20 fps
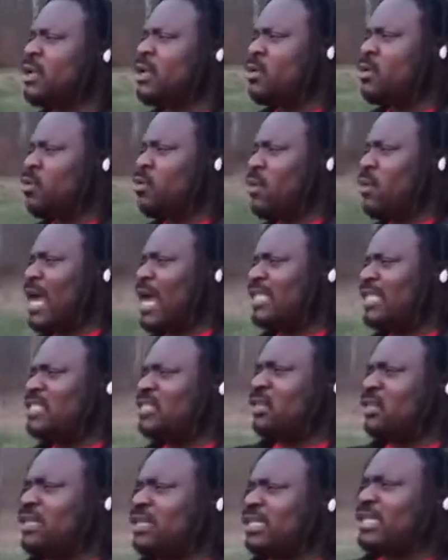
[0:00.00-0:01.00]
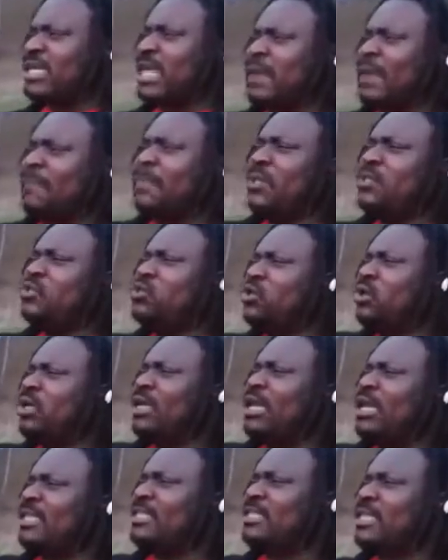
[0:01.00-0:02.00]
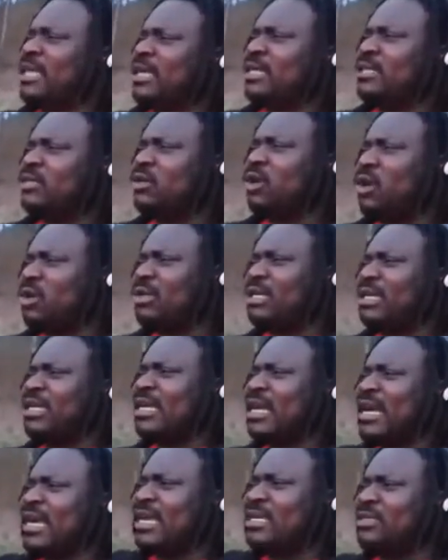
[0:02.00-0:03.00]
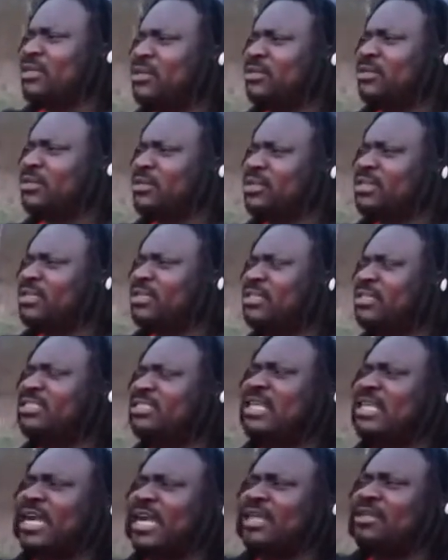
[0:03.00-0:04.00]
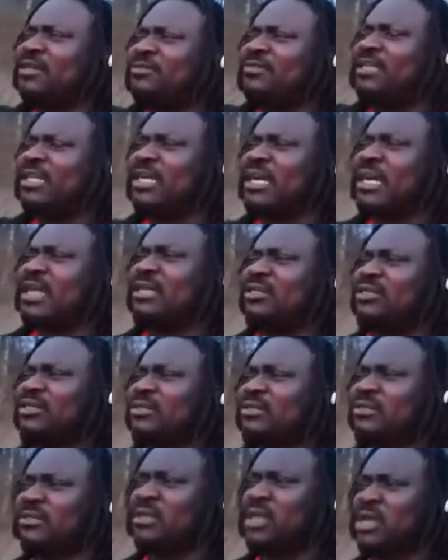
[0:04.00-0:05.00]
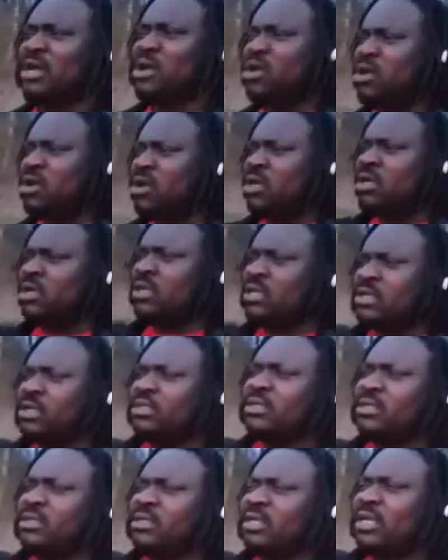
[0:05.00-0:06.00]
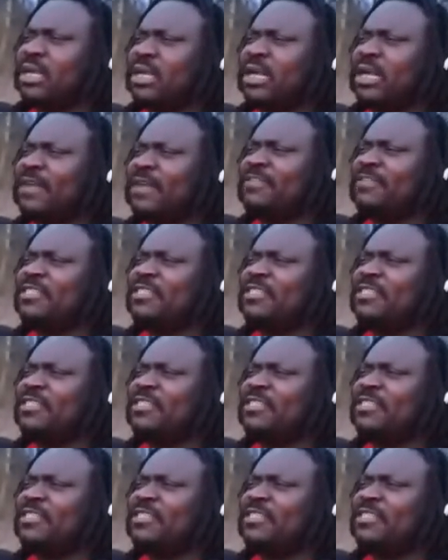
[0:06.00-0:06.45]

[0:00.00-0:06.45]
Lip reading: Write on a capital letter on the candle, on the side of the candle, the left